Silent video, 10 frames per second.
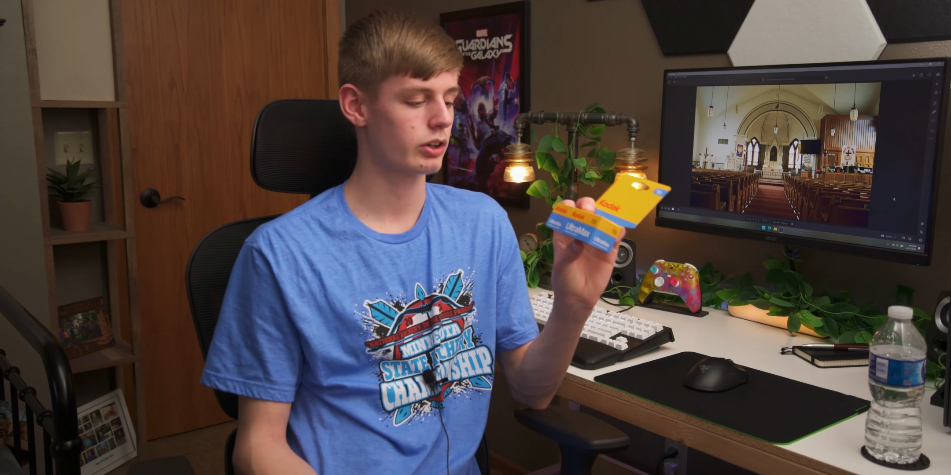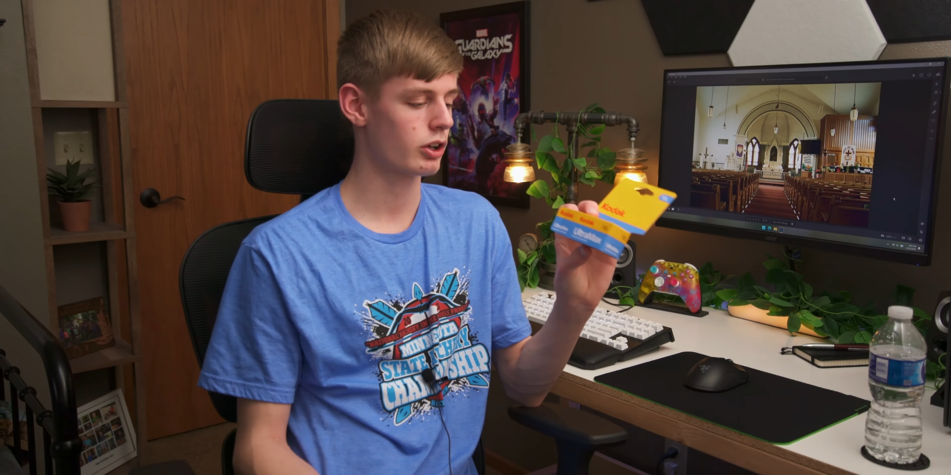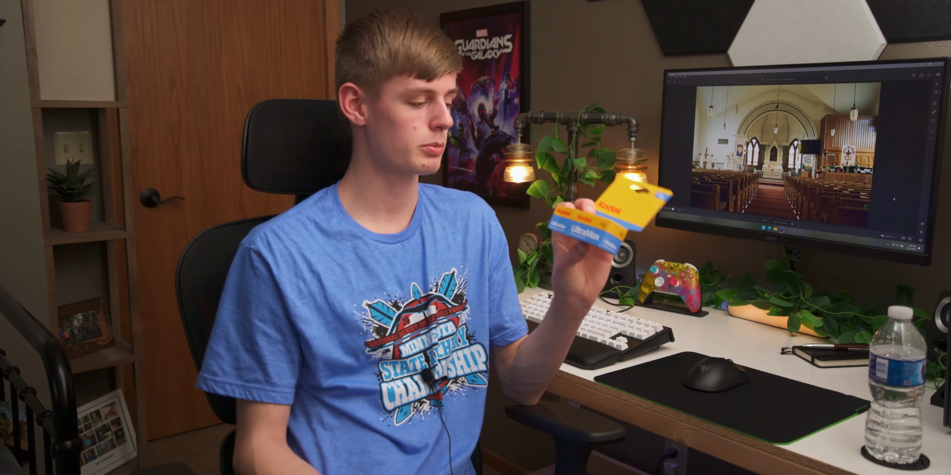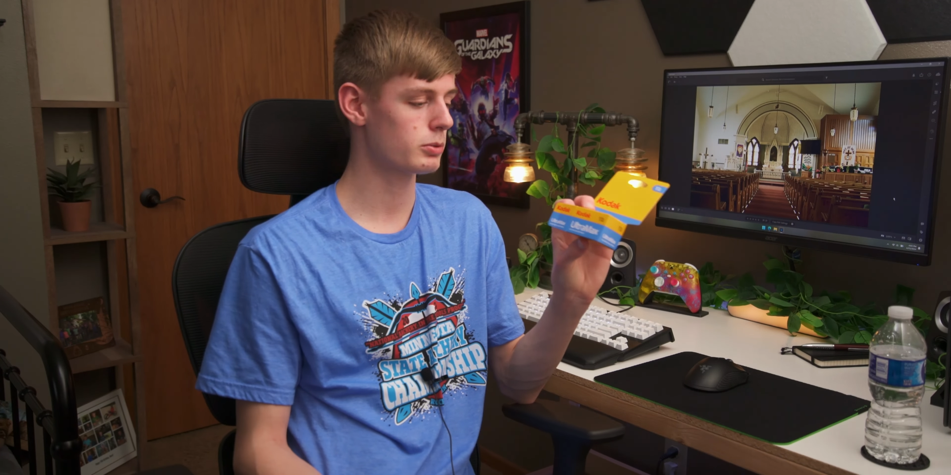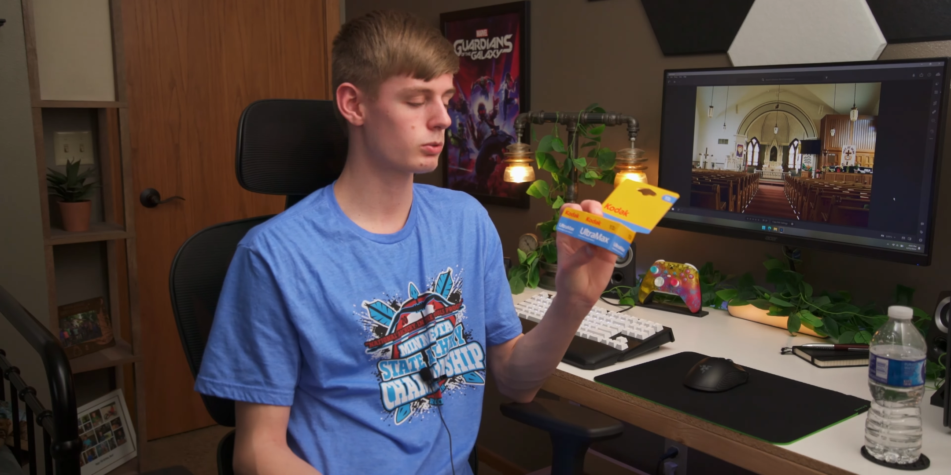
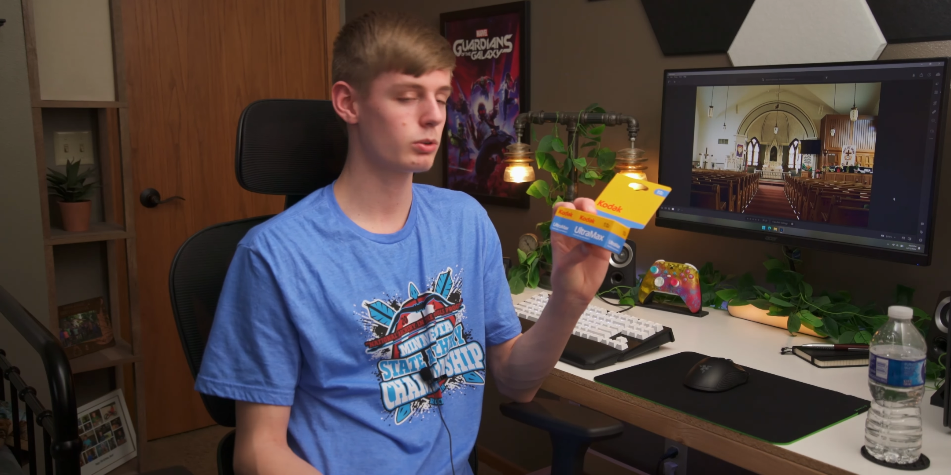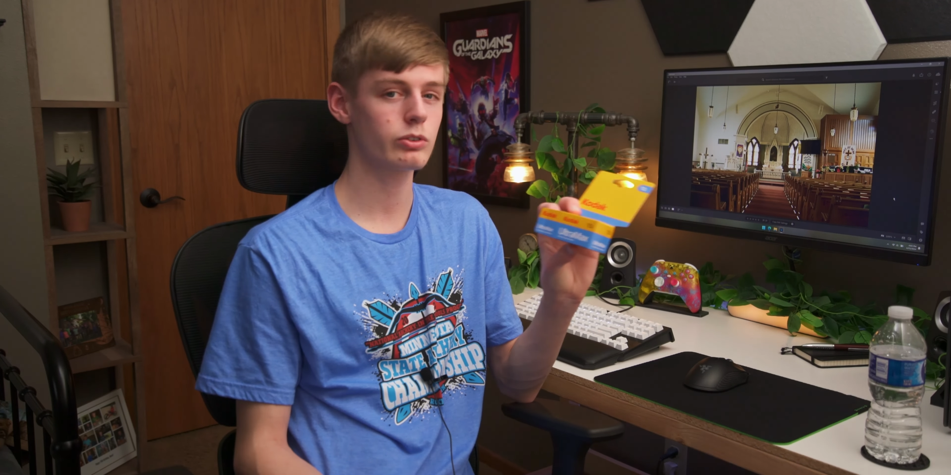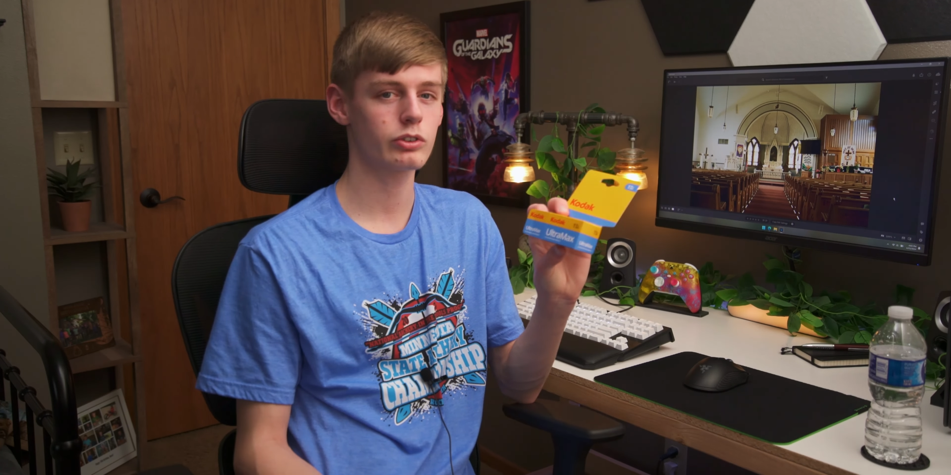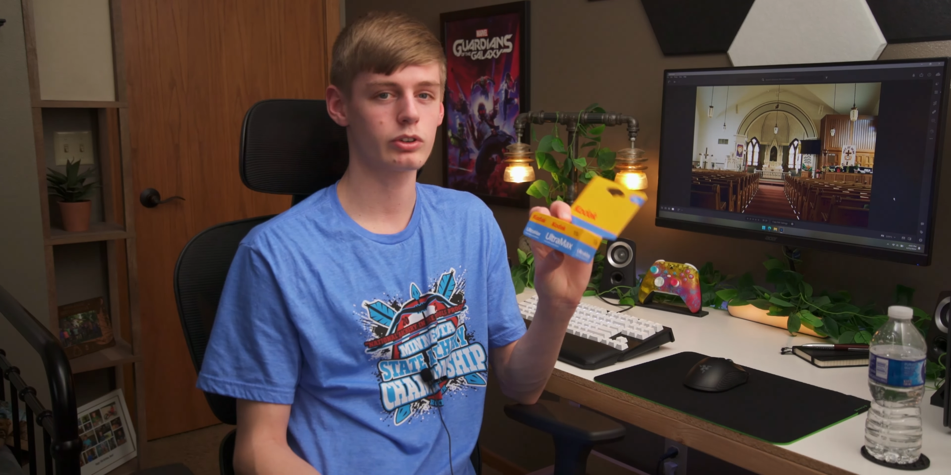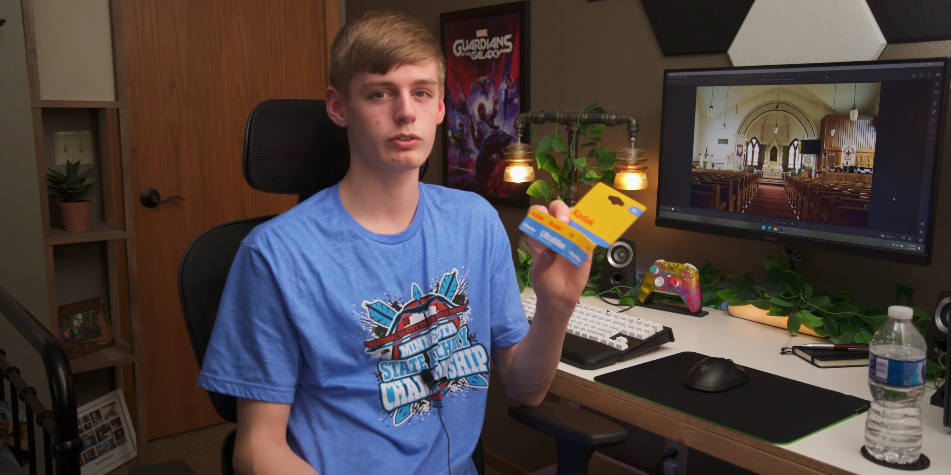couple
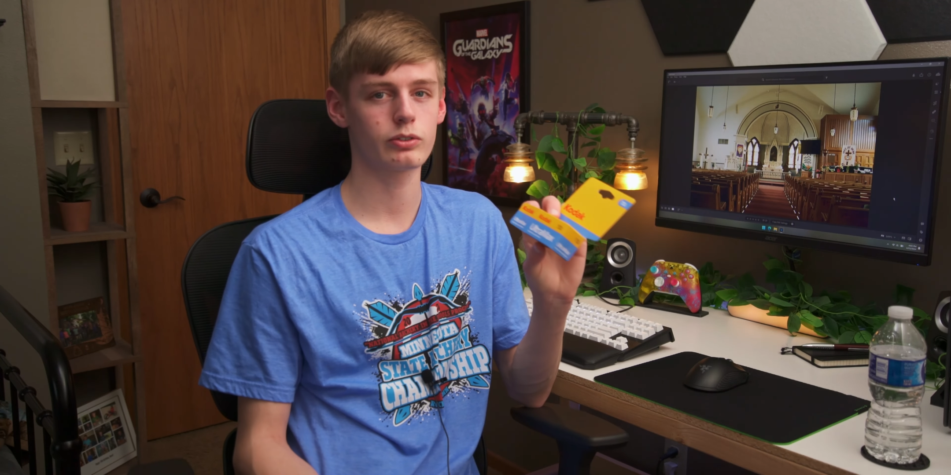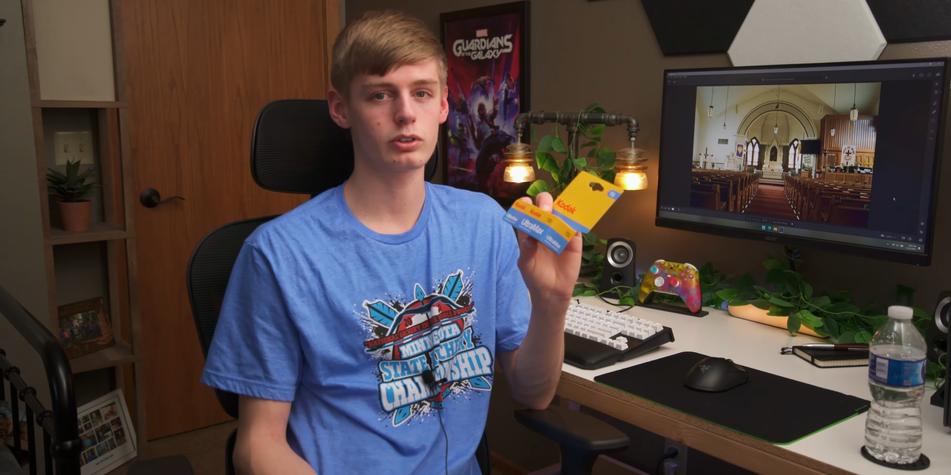rolls of